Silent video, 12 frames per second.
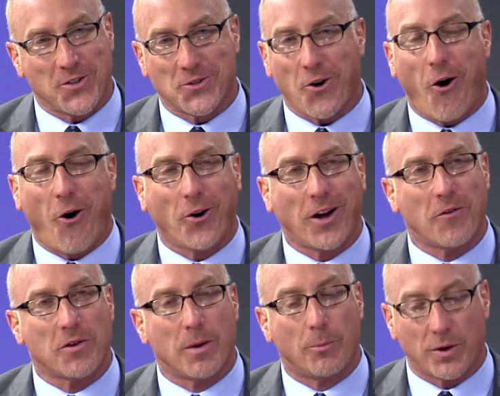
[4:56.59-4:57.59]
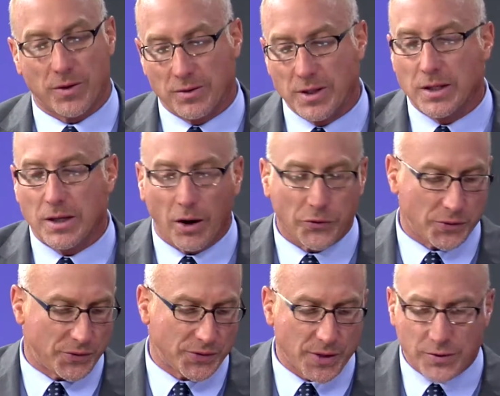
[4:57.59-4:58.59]
is all covered in my book. The details
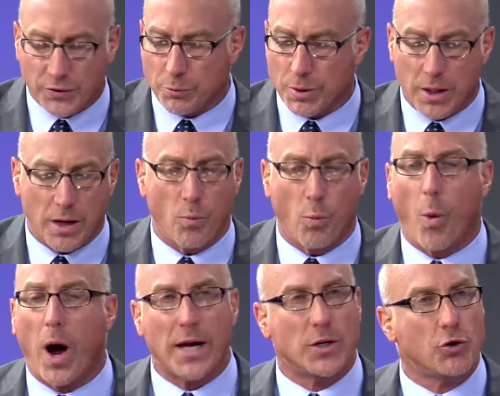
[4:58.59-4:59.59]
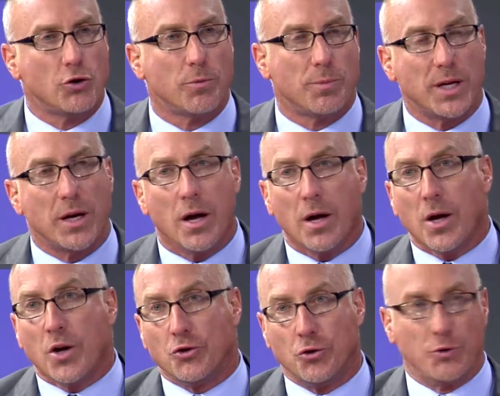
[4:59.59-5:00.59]
of sunscreen and why you should be
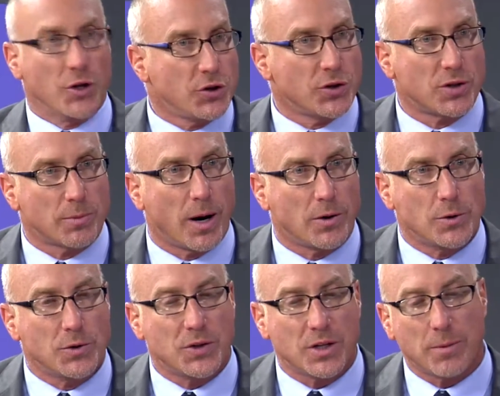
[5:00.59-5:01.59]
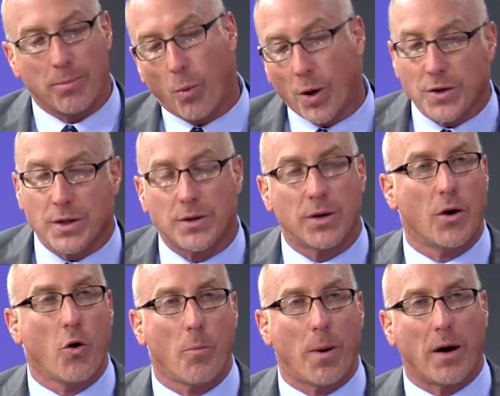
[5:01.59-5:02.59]
judicious about using it, but what you need to
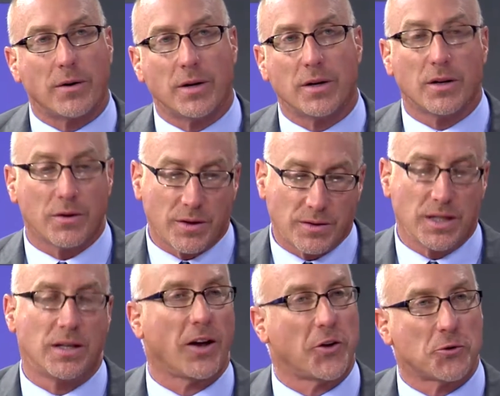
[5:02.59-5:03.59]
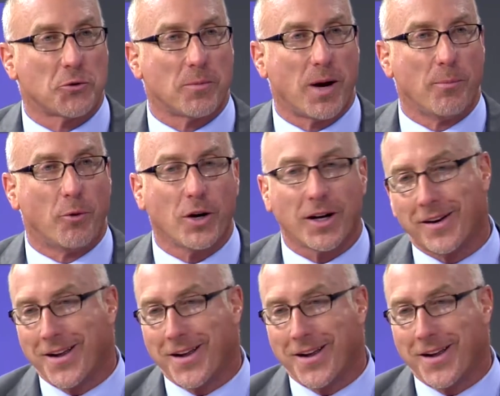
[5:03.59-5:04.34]
know about it, the details are in my book, and